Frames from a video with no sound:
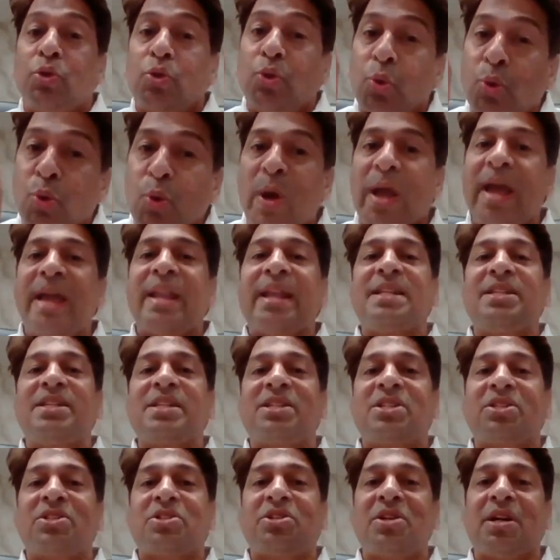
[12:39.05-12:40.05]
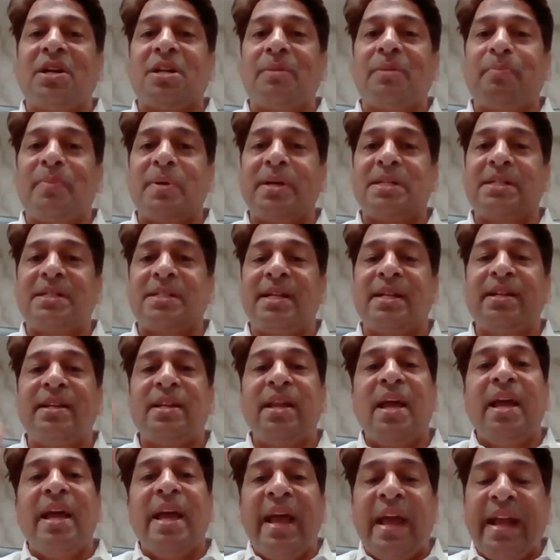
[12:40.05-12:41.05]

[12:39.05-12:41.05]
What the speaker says: to a registered person